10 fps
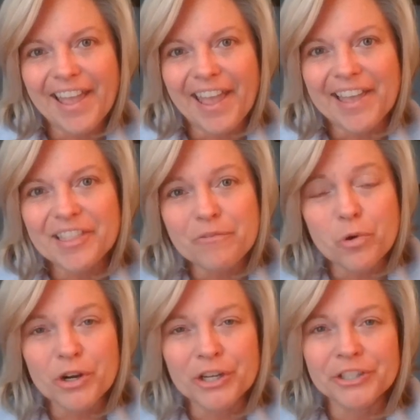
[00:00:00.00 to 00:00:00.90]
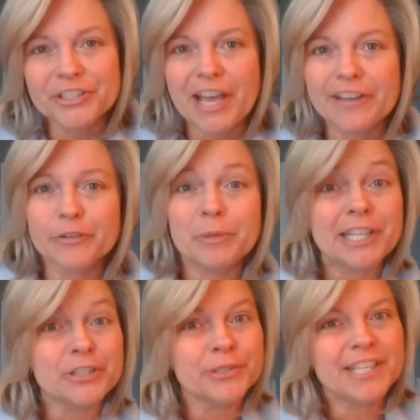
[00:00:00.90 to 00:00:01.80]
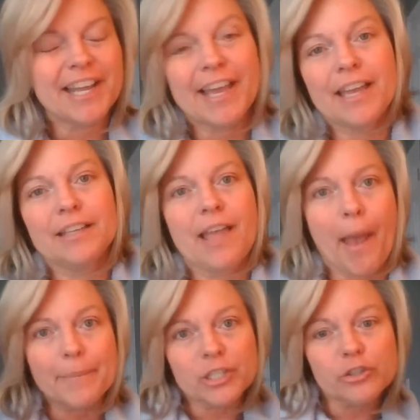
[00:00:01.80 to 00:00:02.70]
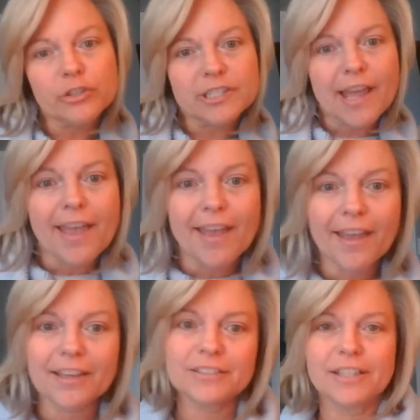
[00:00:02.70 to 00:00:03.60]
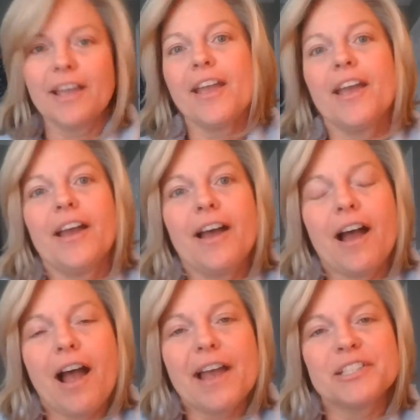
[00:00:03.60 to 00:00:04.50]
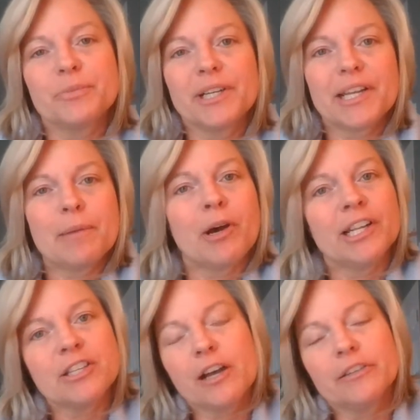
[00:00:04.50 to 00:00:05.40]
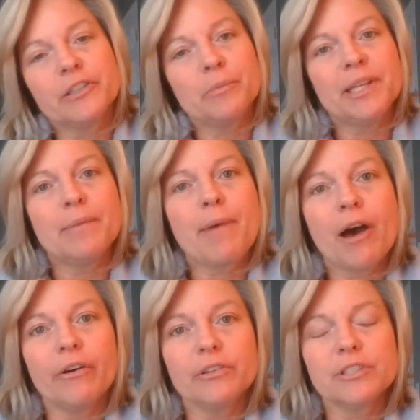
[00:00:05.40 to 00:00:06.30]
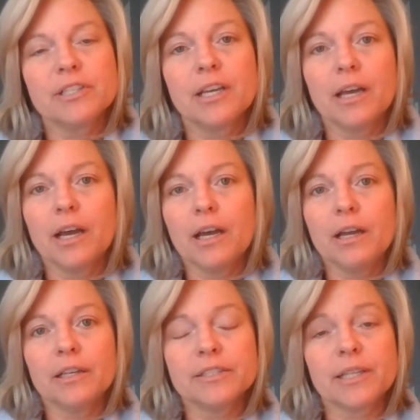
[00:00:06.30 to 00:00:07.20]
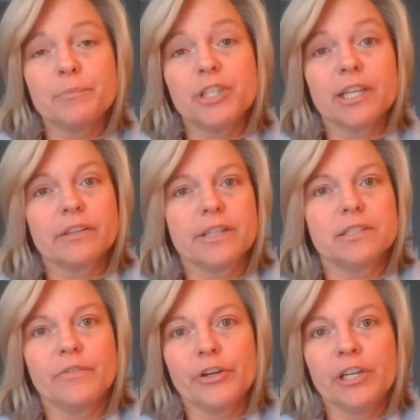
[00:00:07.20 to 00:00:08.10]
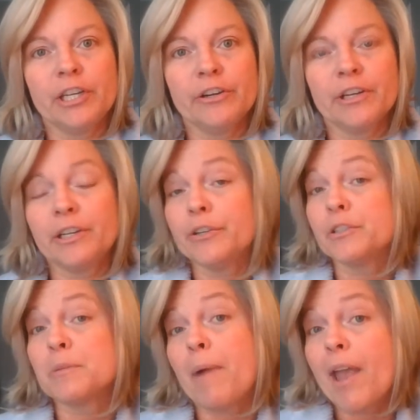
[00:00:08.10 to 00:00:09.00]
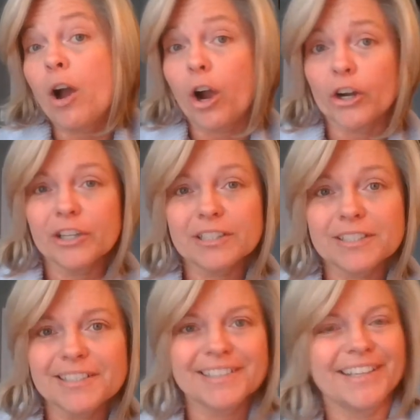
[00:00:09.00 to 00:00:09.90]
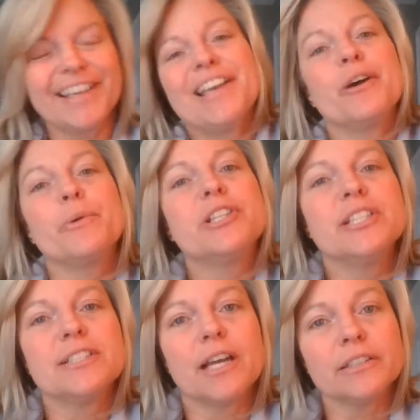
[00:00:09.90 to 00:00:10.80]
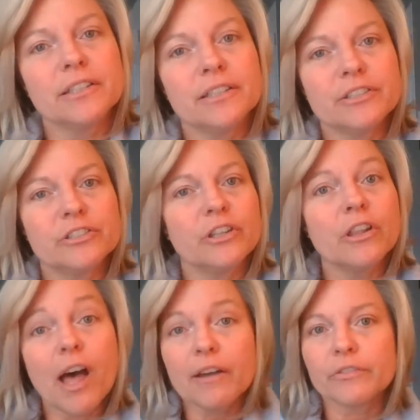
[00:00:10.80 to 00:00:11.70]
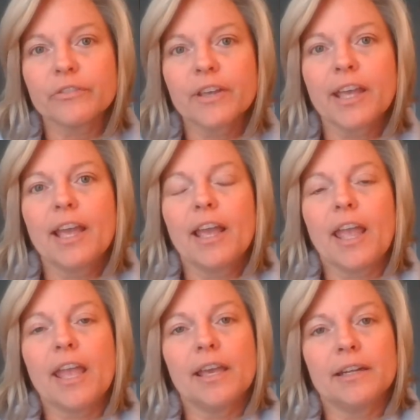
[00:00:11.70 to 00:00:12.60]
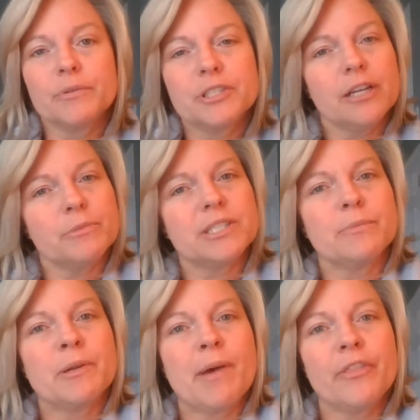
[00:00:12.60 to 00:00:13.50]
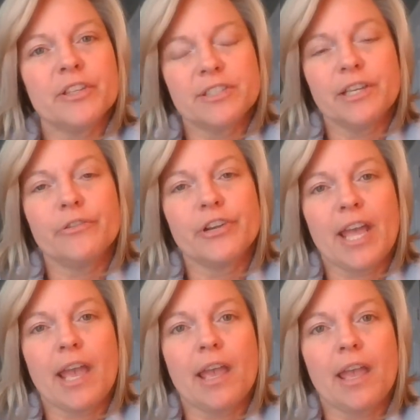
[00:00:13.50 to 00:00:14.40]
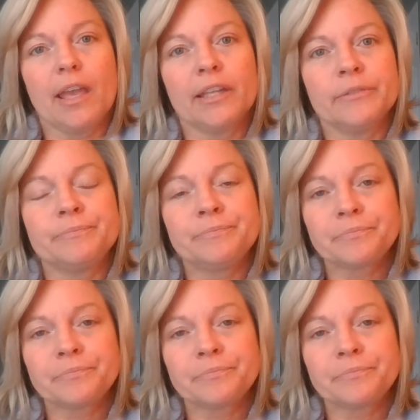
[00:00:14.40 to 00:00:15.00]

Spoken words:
Hey, Love Warriors, how's everybody doing today? Happy Tuesday! I just wanted to come on and talk a little bit about a subject that's very near and dear to my heart, which is unconditional love. And I was talking with someone about this the other day, and